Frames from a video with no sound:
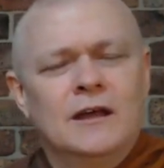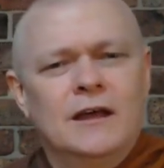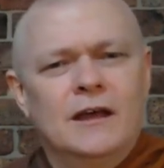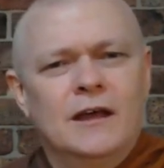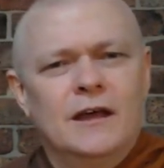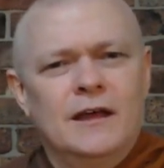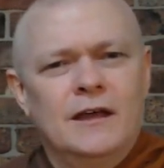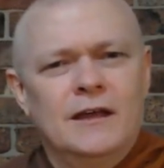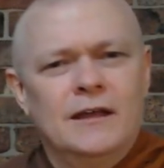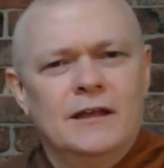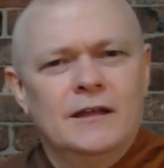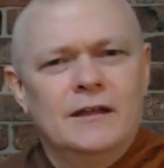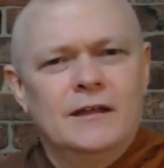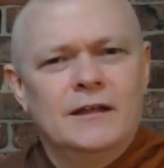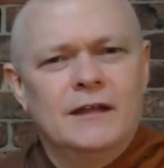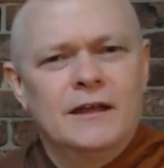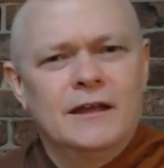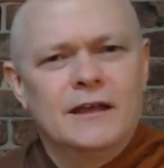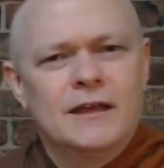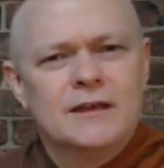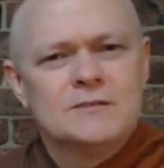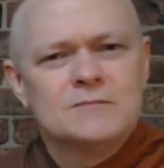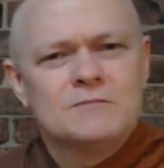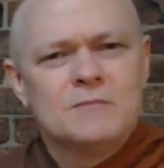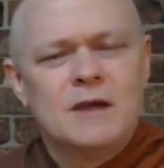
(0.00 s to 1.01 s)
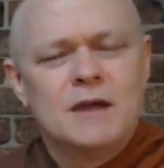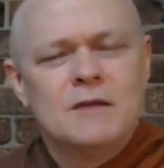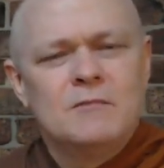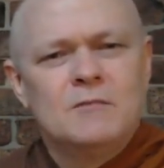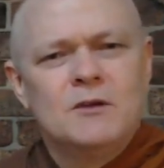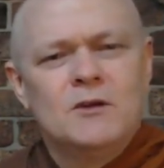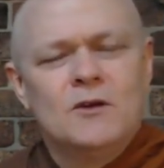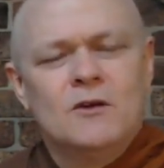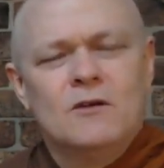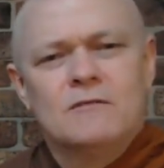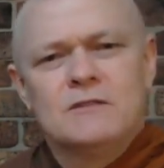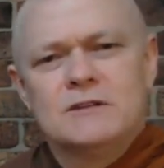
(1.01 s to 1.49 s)
And I guess
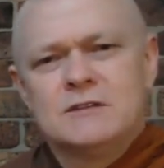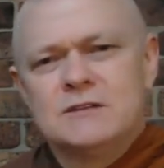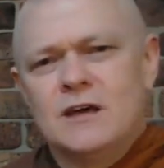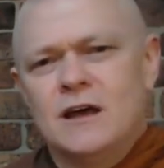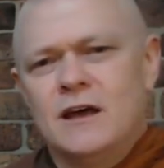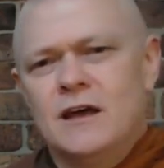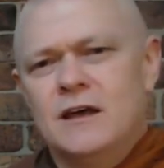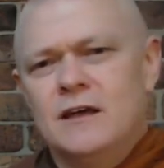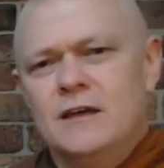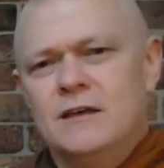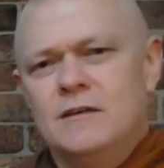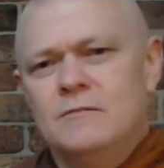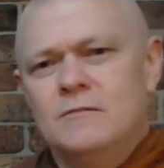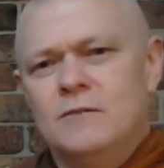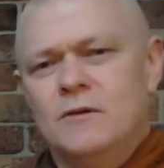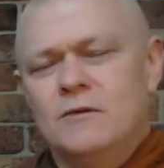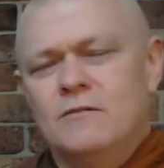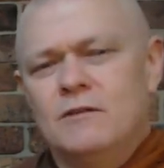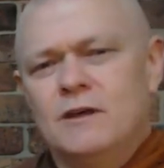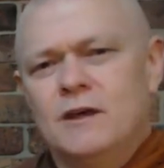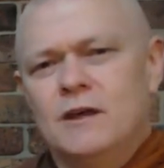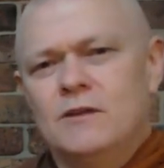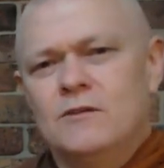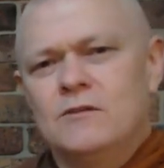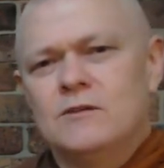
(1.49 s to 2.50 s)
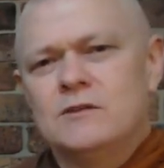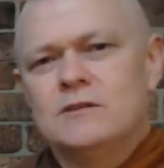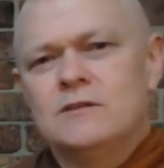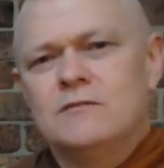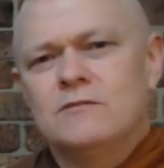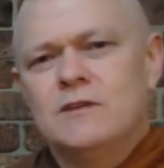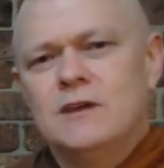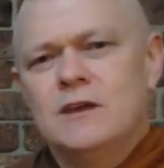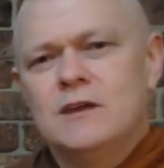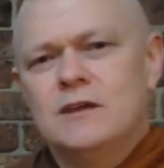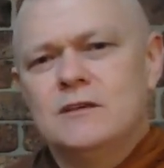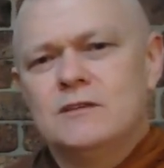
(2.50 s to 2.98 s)
maybe over time, over hundreds
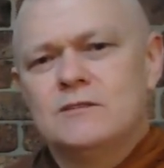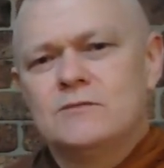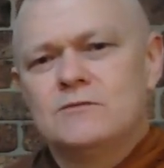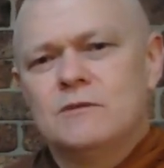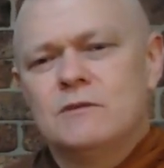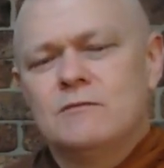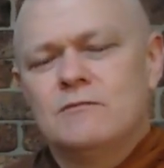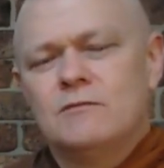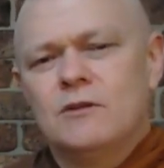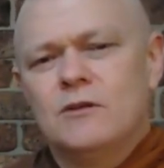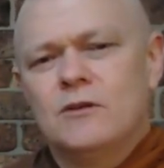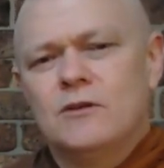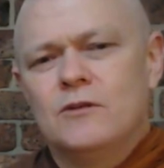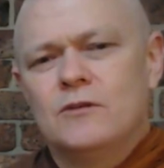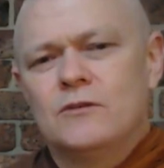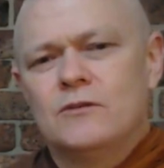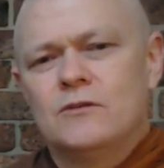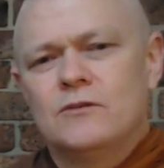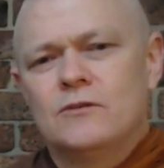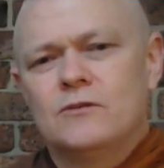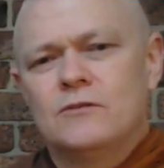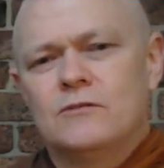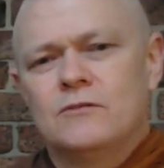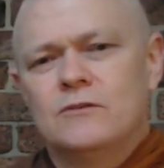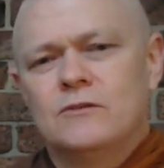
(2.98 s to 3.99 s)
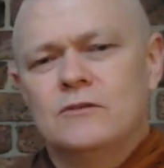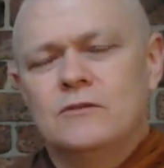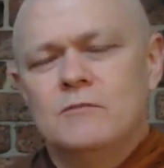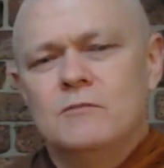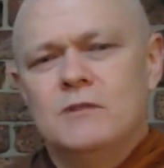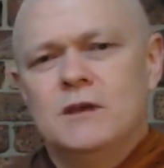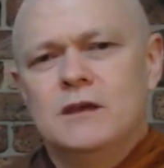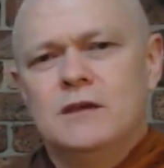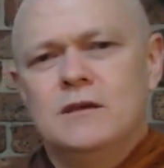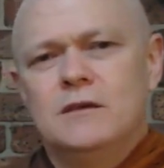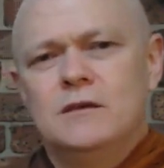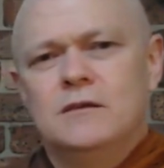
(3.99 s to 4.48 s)
of years, we've learnt to
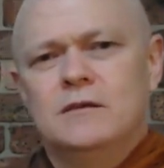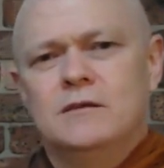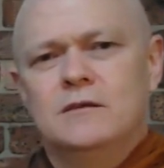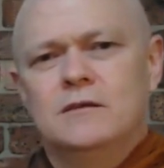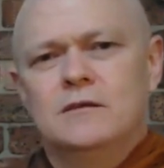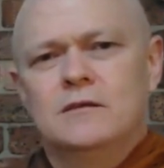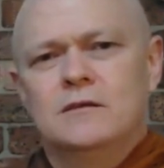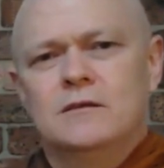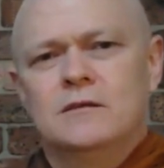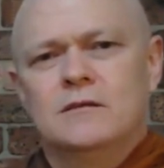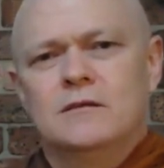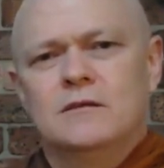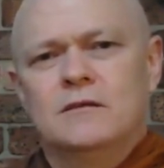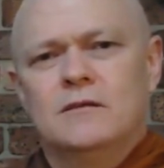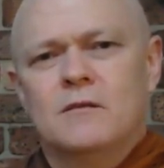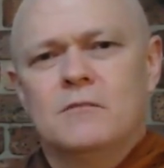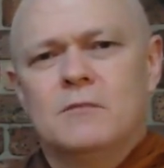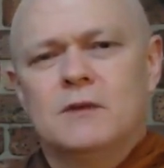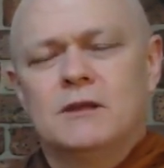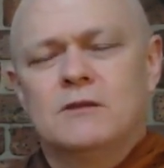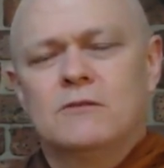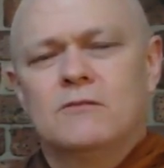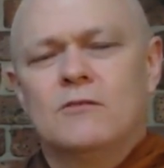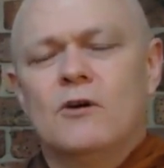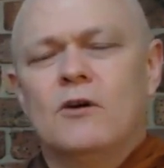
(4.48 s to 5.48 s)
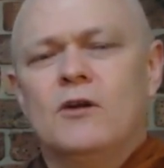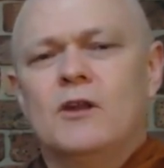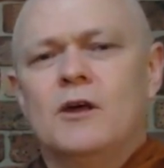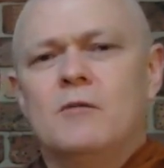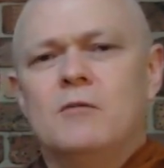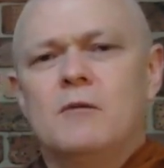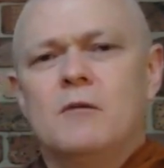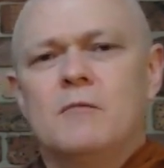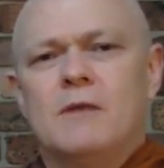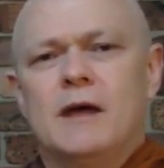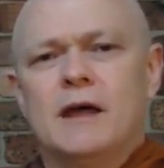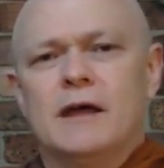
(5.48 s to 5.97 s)
be a bit grown
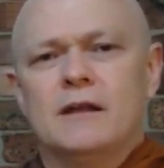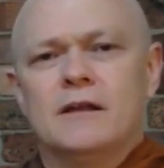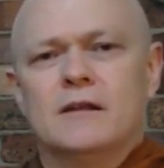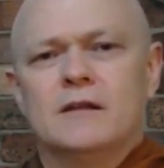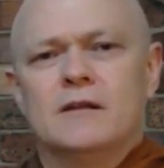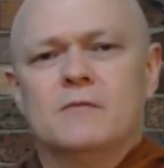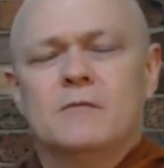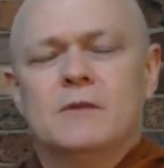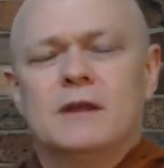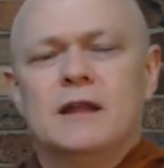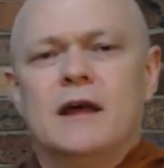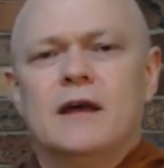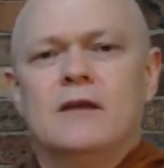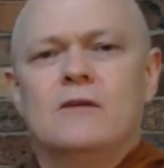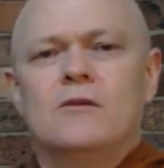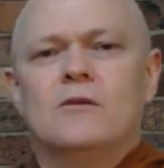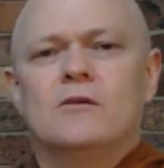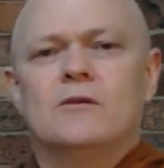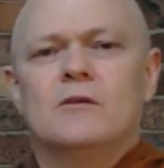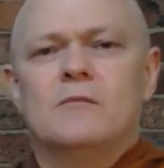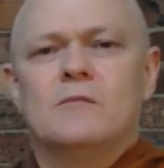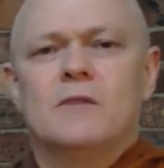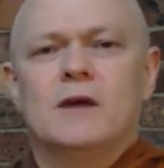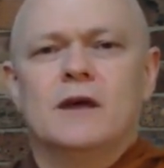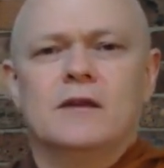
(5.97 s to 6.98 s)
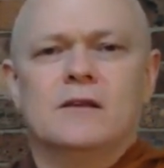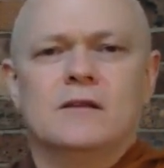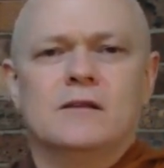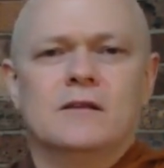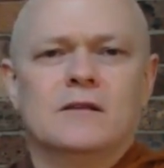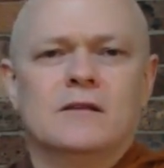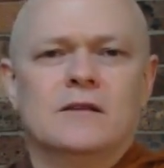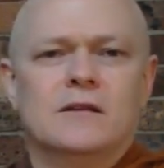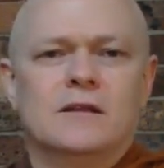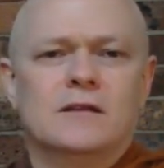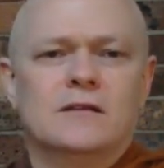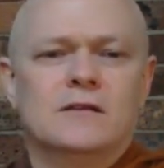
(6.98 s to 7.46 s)
up about it, a bit adult about
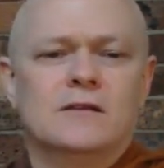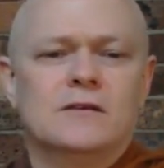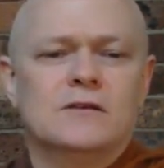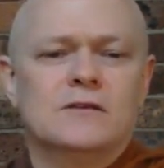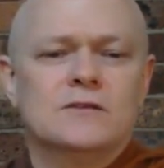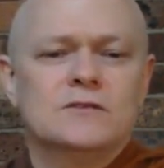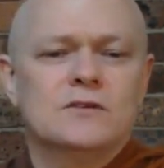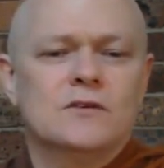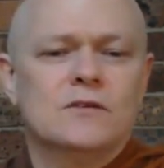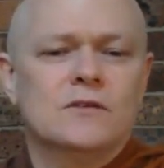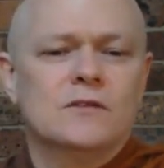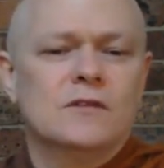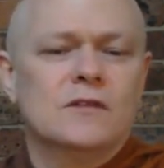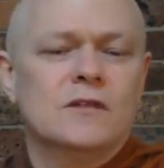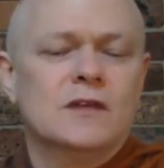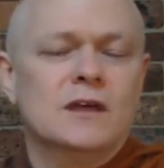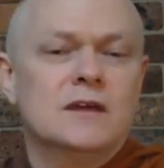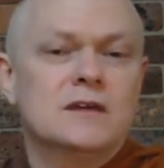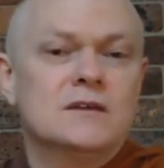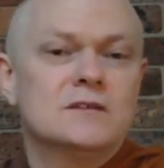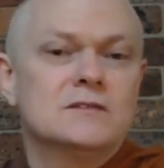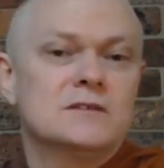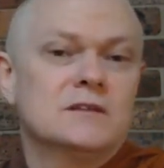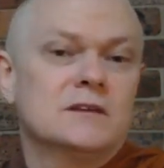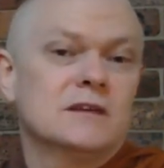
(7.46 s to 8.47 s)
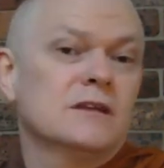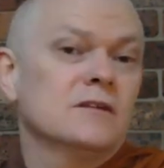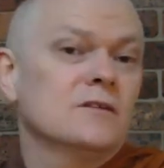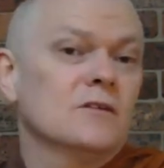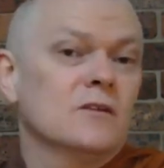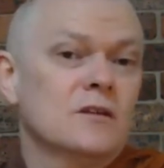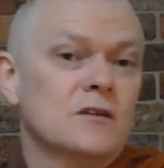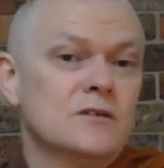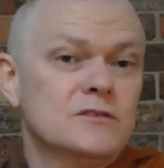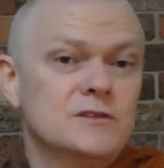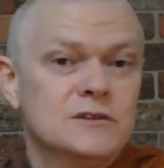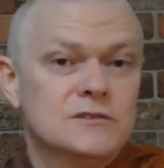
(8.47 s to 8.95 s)
it, that there are certain things that
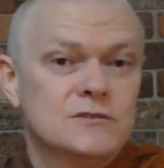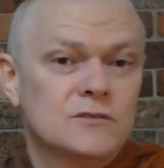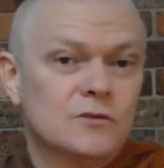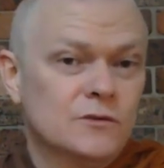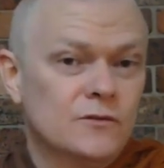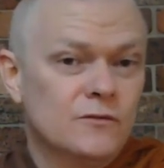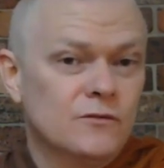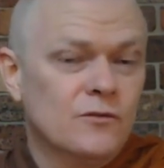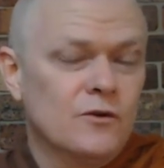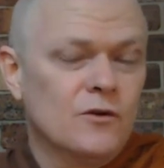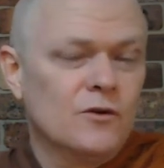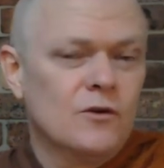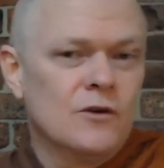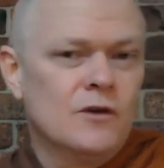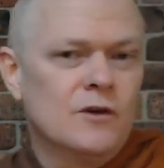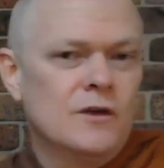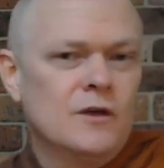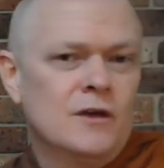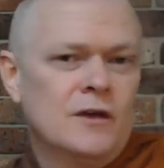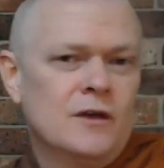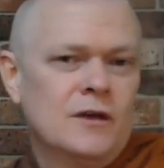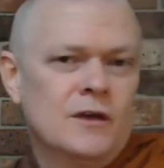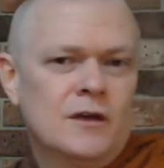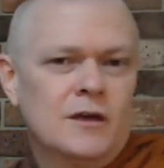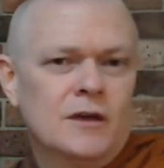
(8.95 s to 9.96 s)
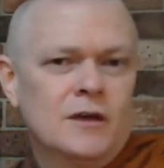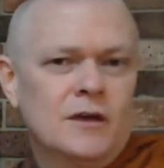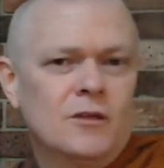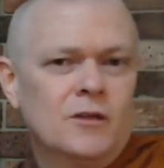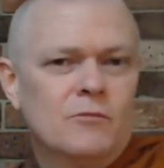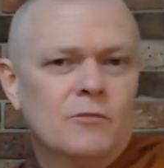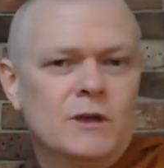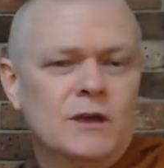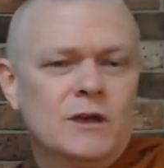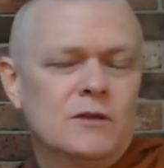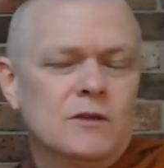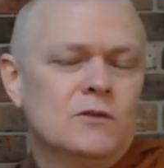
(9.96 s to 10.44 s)
technology is good for,
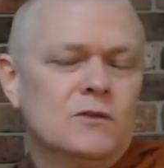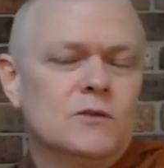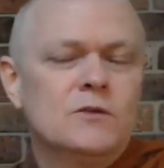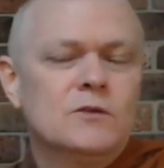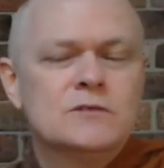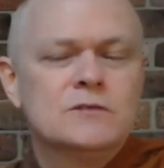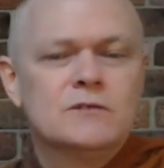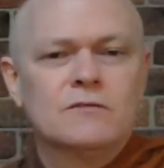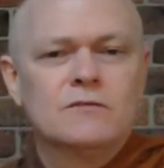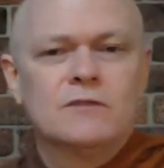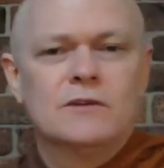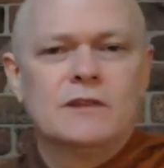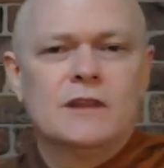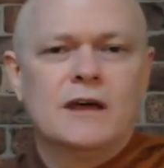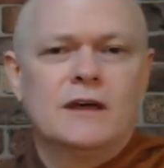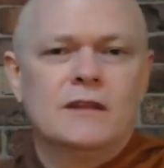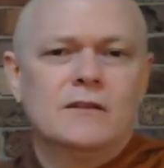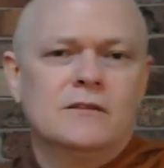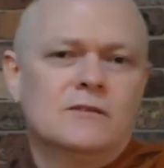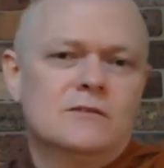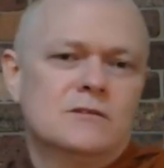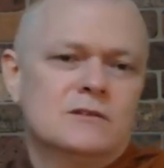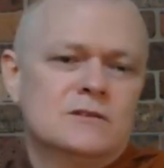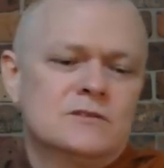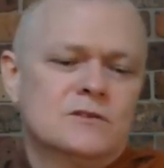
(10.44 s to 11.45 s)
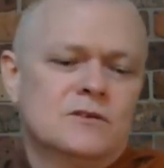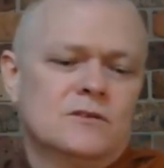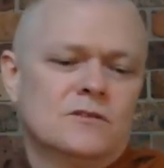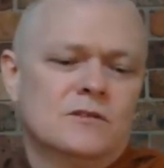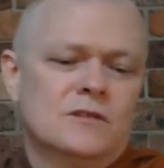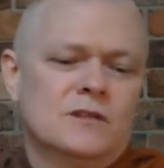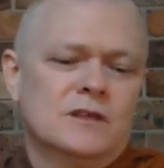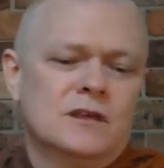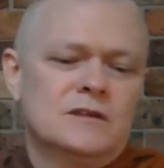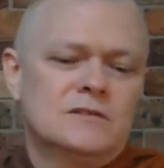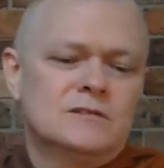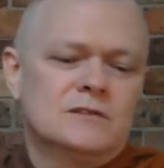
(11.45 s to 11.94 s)
and we can use it for that, and there are certain
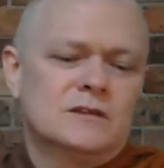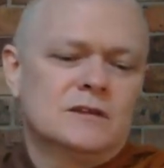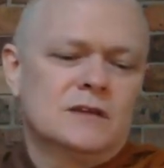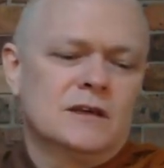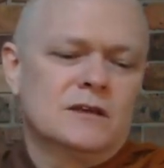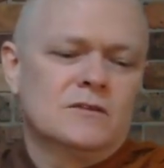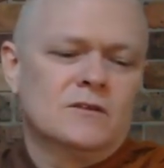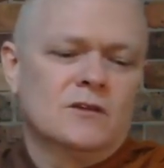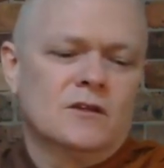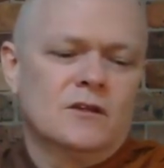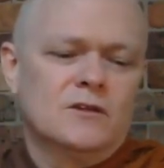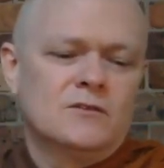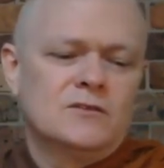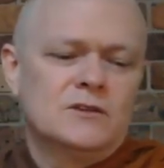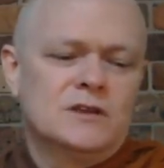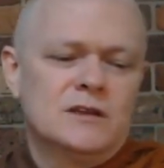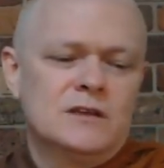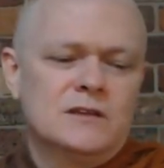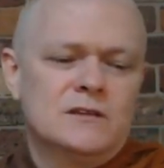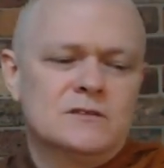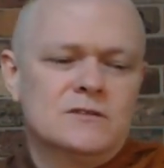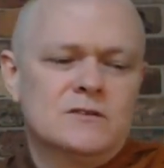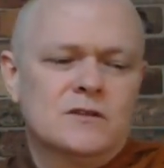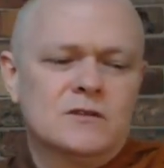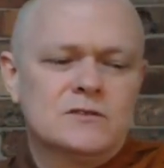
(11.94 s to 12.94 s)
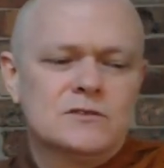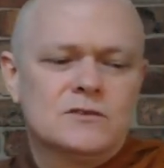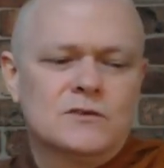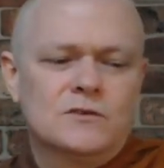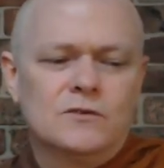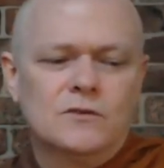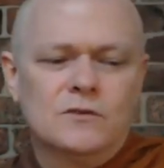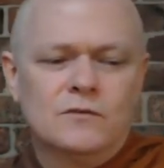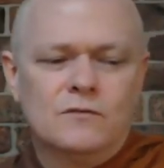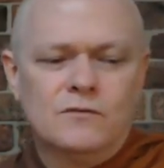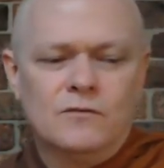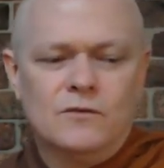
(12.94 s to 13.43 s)
things that technology is not so
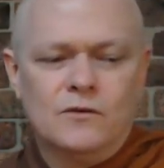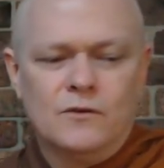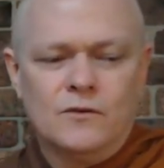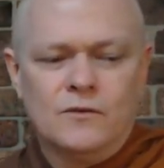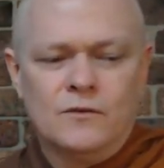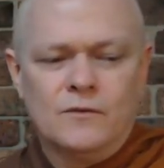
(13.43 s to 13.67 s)
good for.